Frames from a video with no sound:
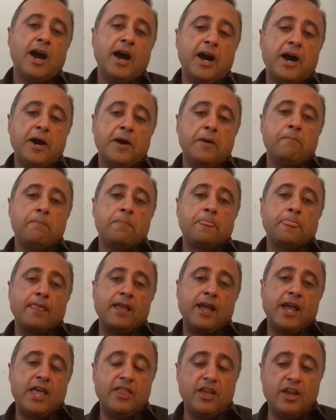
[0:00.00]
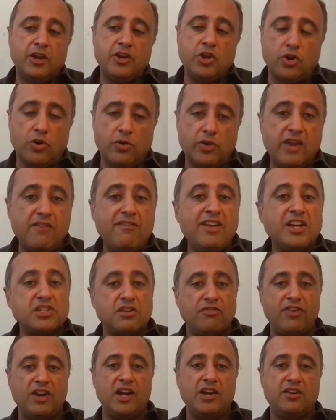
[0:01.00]
And then,
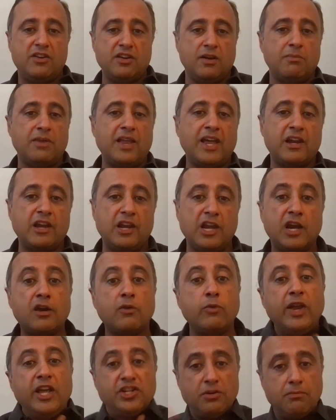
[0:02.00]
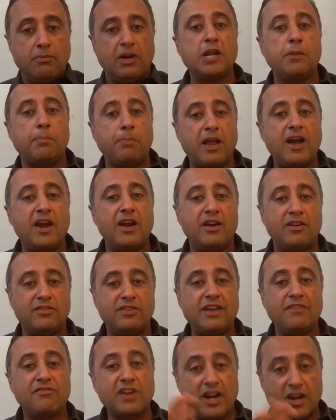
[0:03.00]
investor friendly term like liquidation multipliers
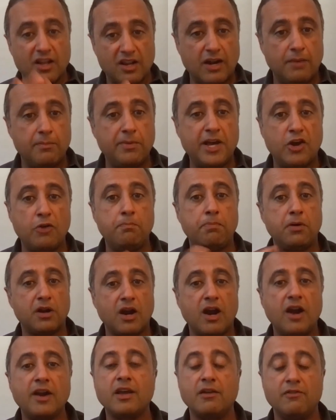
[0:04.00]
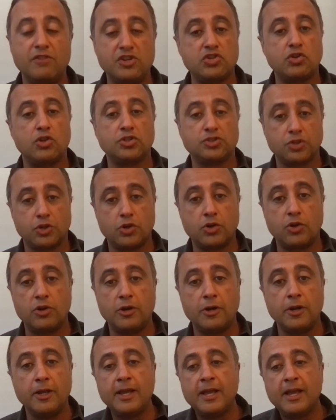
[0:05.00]
have kind of come down per carta, which is also
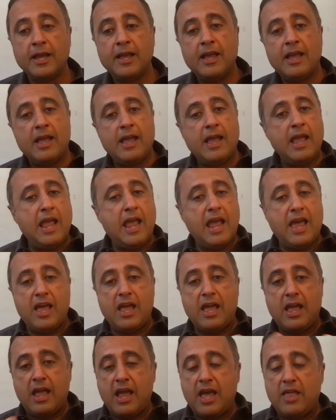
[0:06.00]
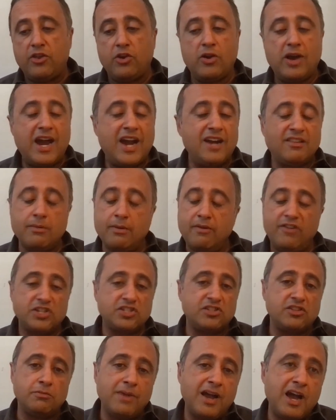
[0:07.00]
good. And, I had some
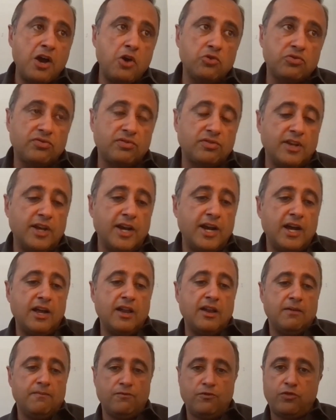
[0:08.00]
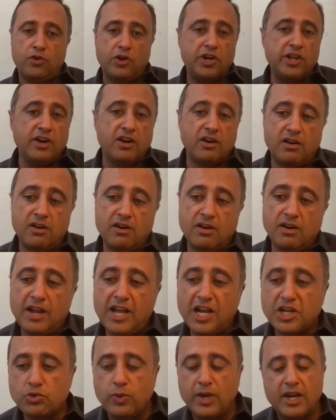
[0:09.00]
investors in my house for dinner
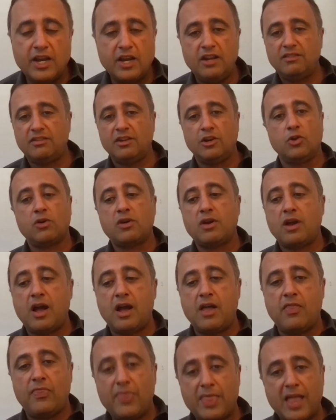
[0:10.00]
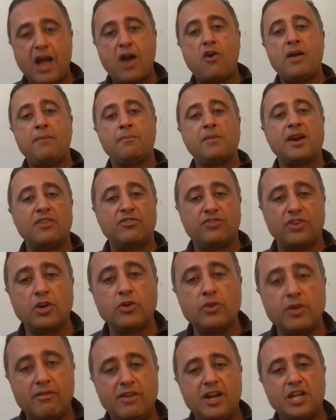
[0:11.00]
last week, and he said, look, now I'm kind of
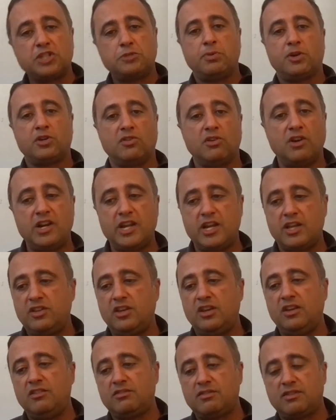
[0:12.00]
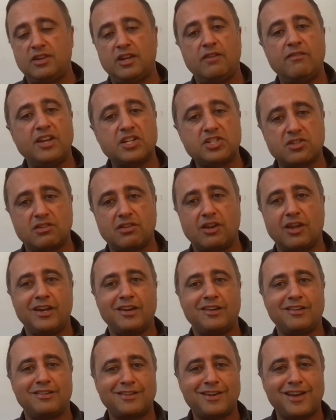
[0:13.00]
thrilled to invest because earlier these investors
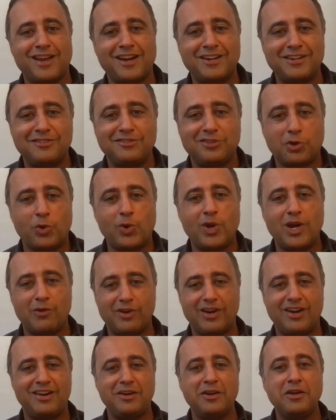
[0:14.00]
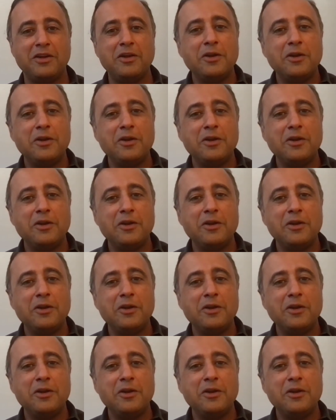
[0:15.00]
like Tiger and Sequoia were,